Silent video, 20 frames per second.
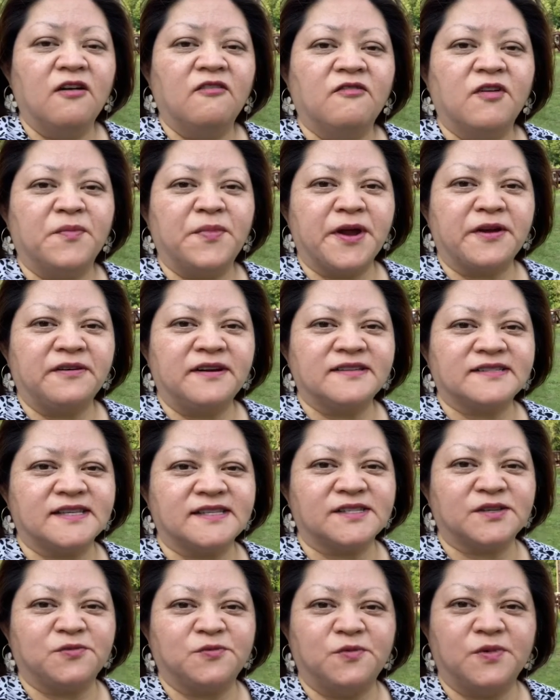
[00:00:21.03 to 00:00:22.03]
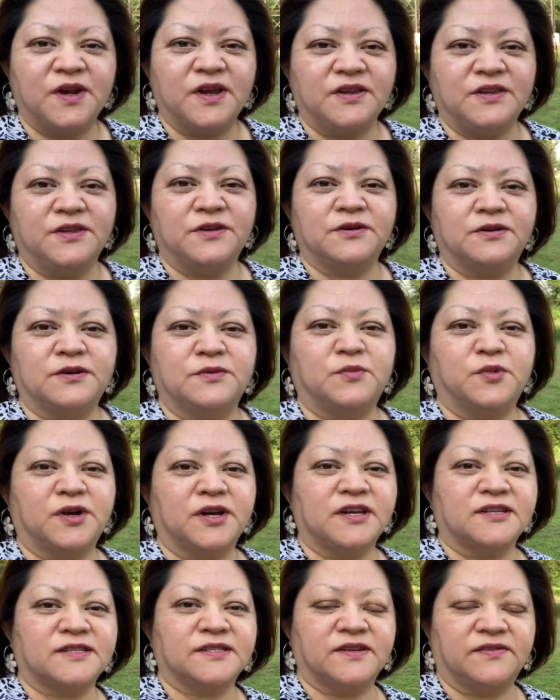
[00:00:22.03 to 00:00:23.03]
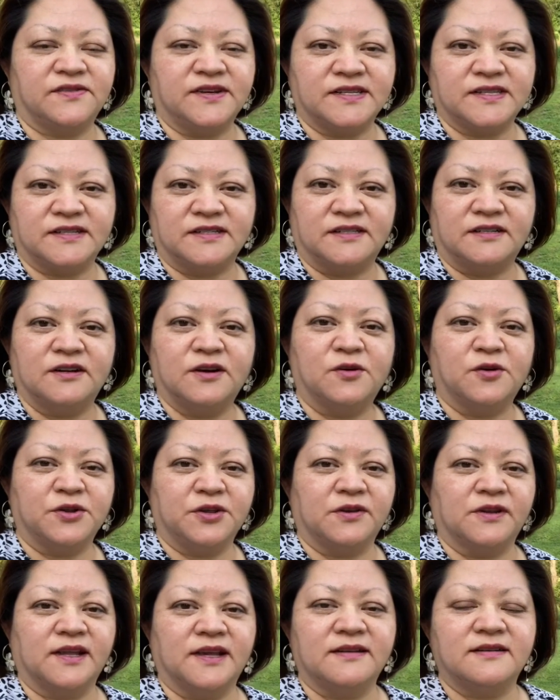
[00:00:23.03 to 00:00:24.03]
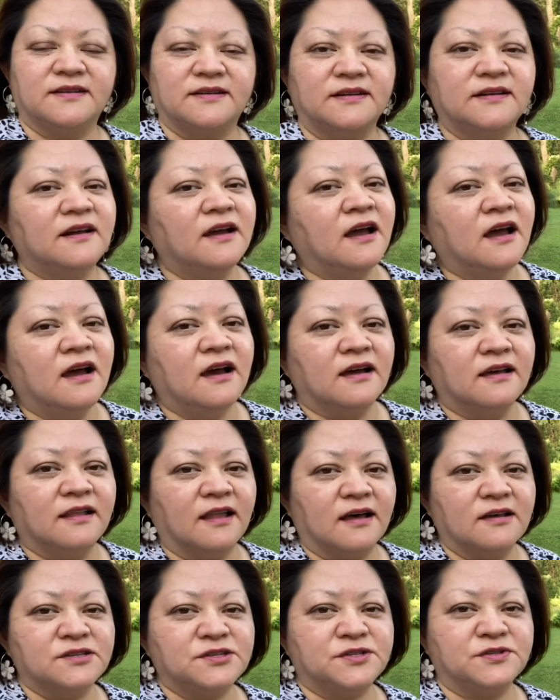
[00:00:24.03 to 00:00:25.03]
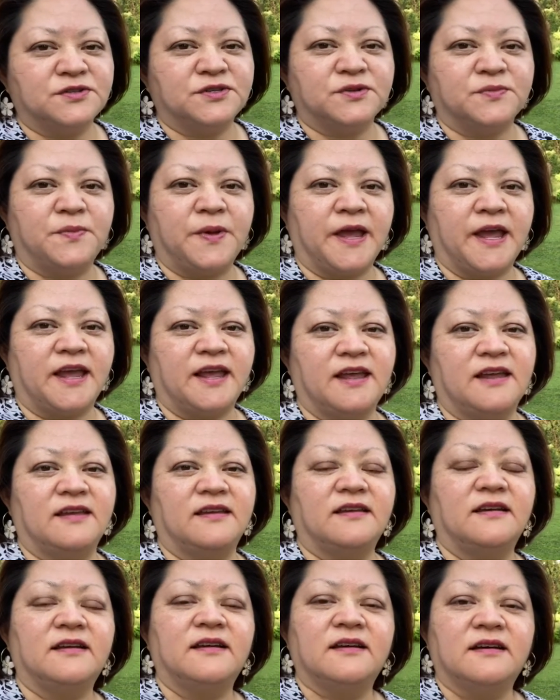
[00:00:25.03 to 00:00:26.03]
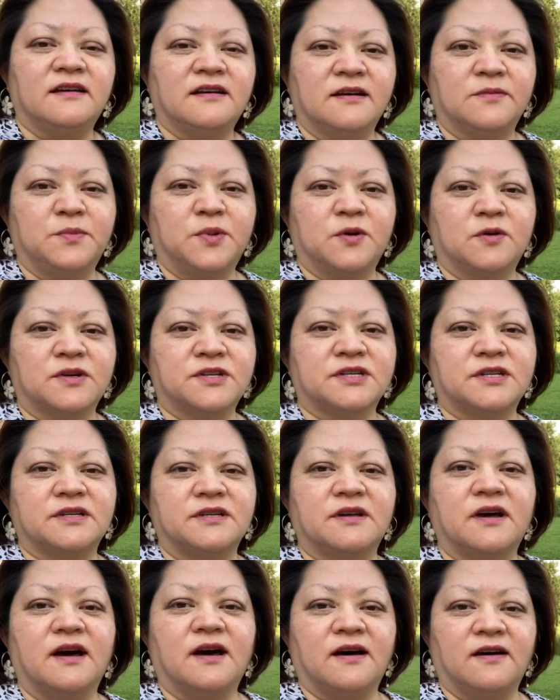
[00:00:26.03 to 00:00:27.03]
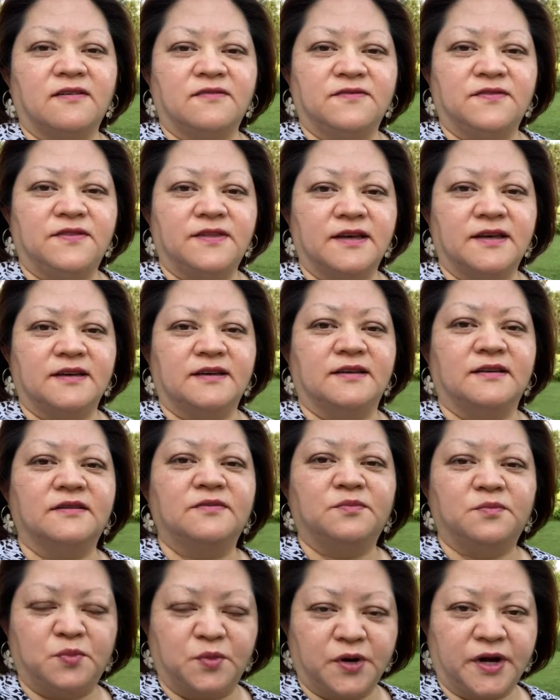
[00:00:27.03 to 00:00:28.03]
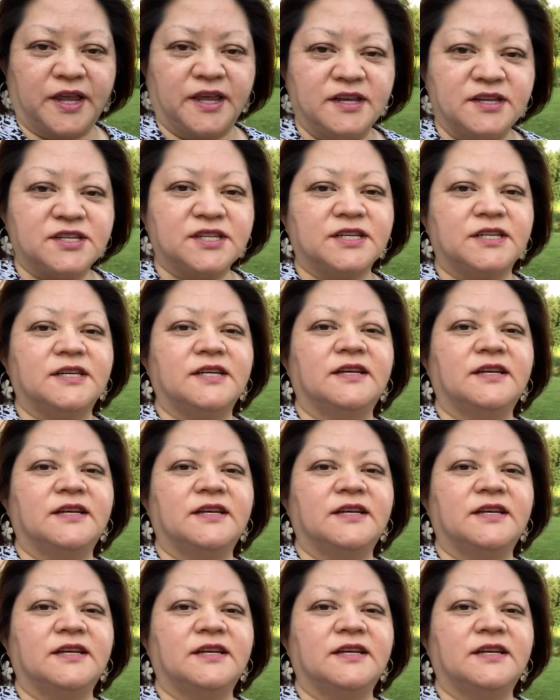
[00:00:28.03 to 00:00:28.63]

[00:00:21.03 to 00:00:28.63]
Forbearance is when your mortgage servicer or your lender allows you to pay a portion of the mortgage